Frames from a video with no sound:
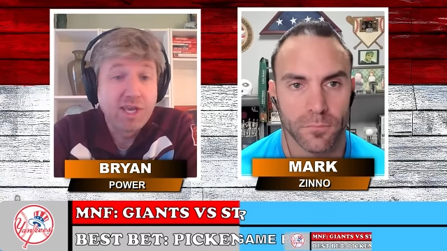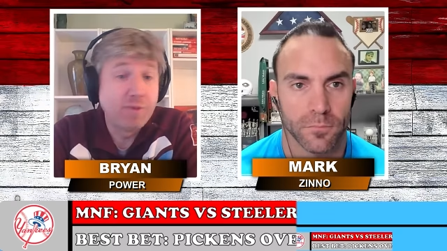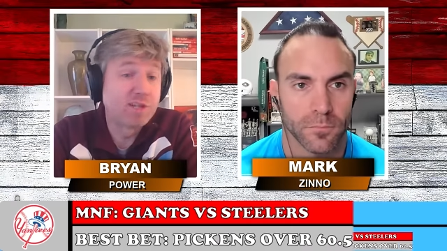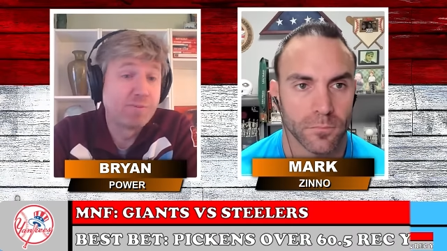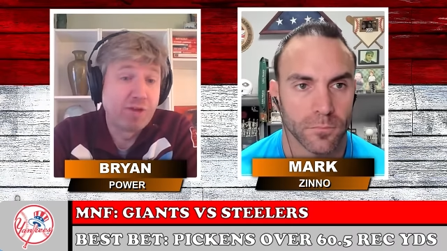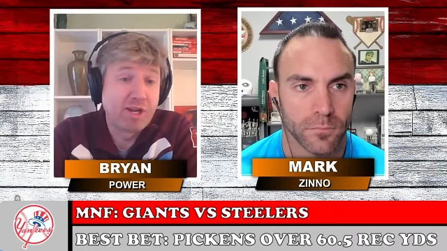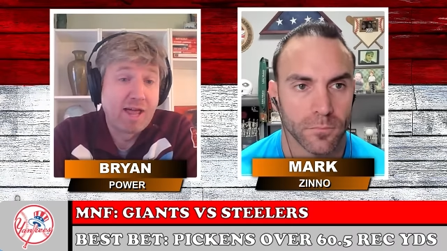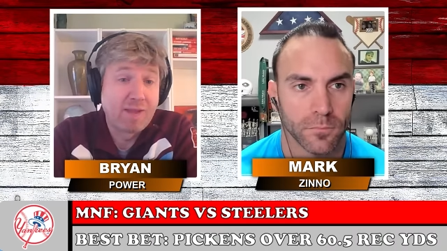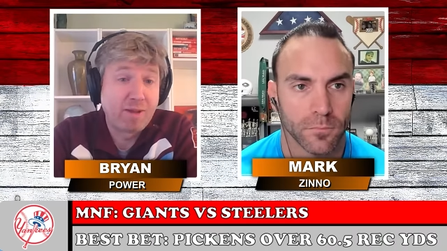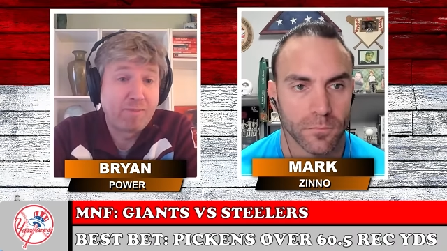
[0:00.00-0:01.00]
Speaker 1: He was completing
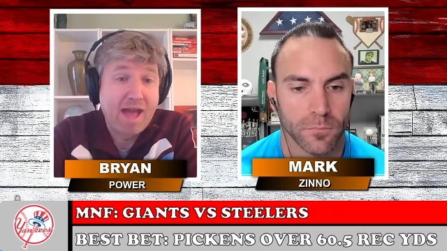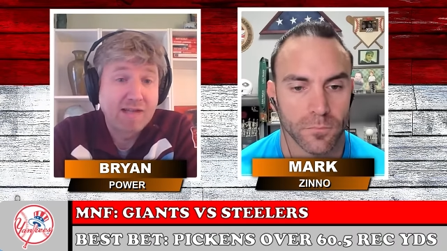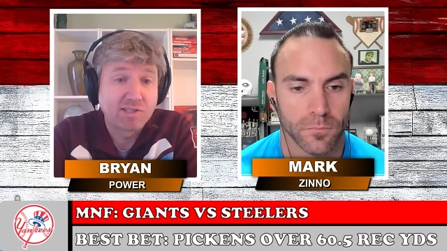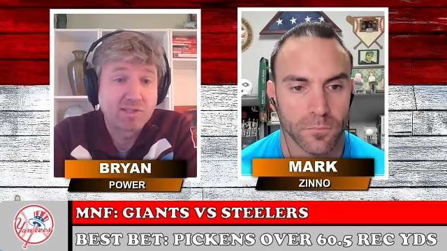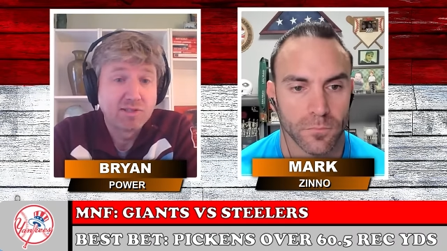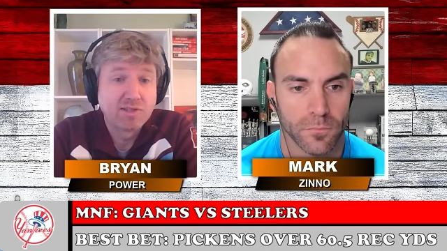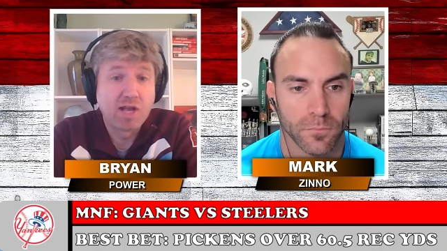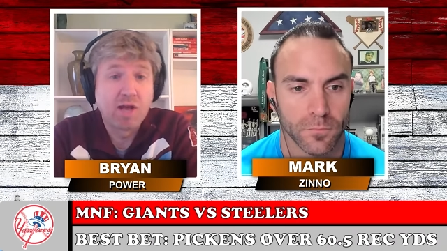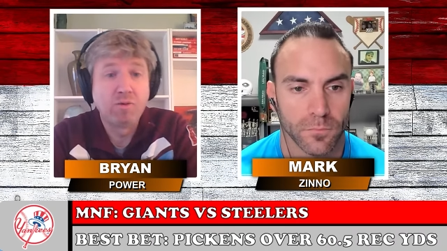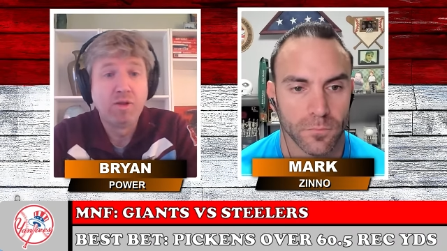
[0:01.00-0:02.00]
a lot of big passes.
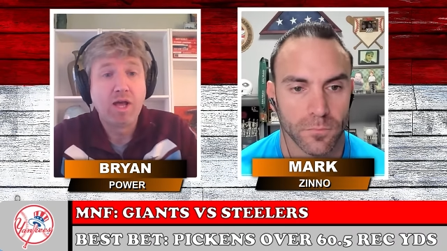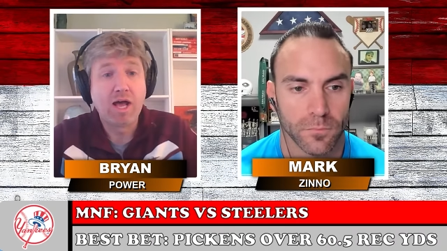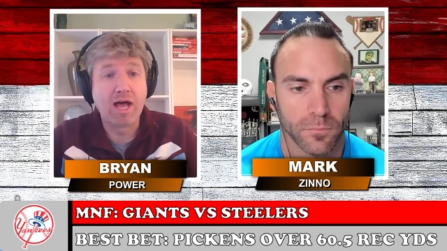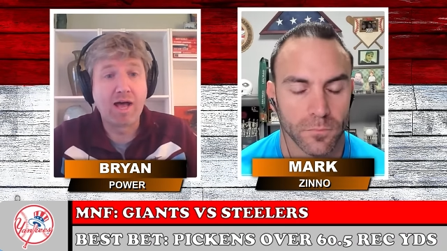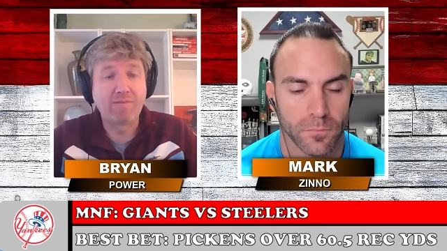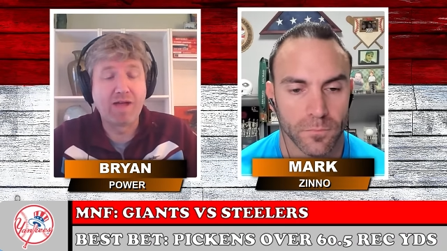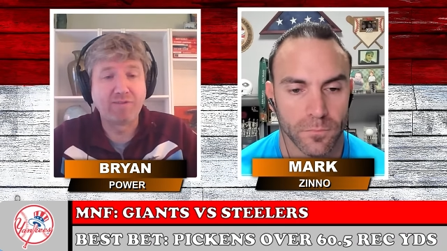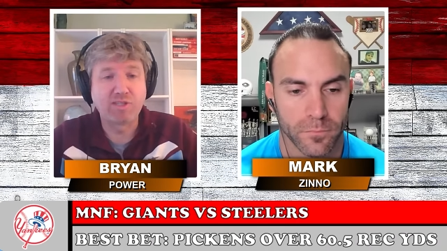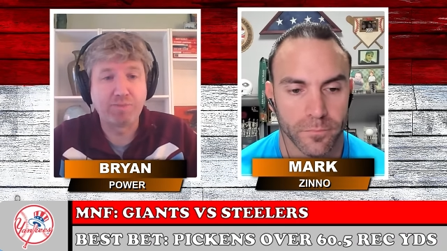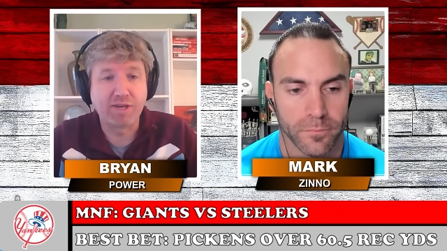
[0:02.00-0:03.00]
So uh,
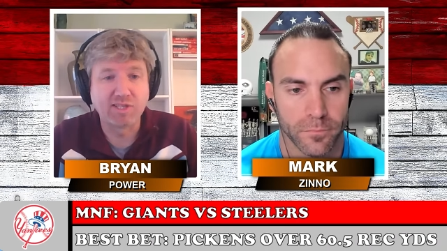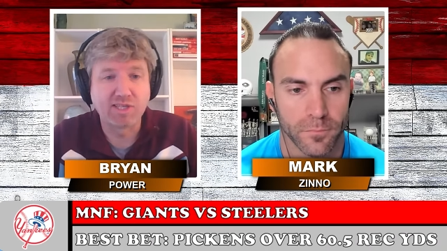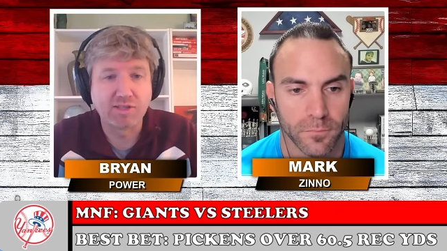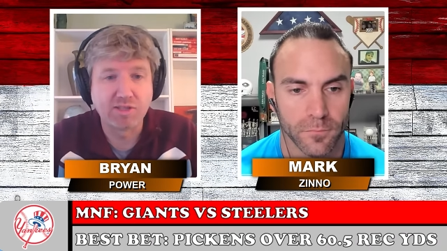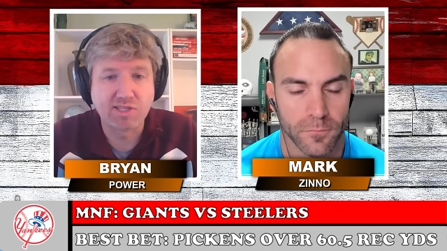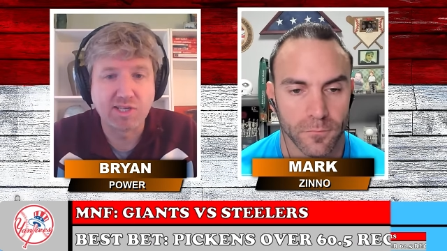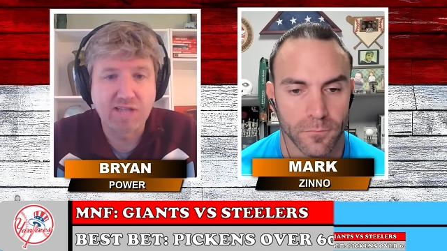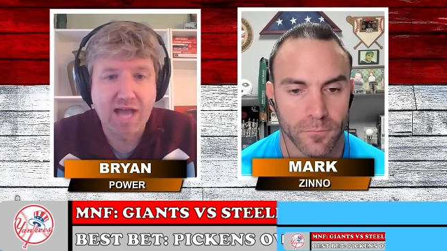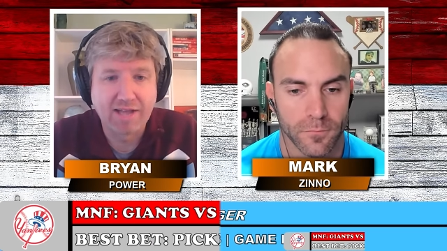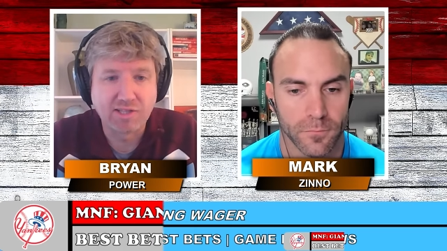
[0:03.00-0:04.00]
obviously Pickens the, the
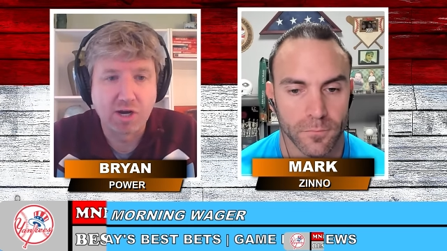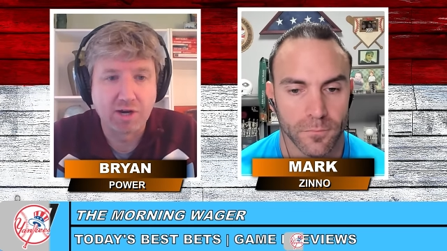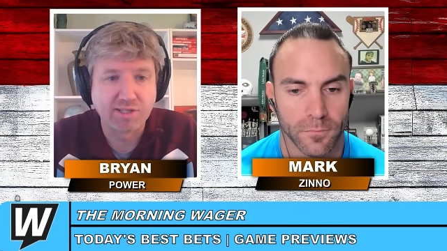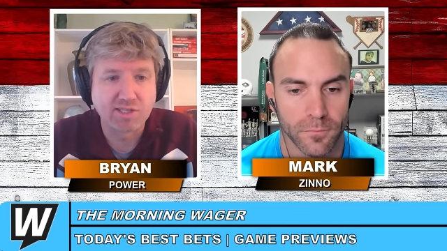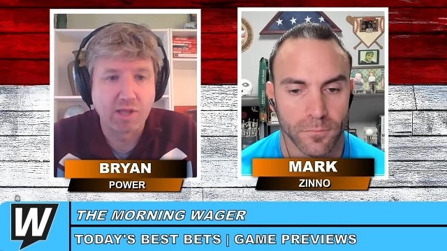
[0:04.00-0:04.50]
season high in targets.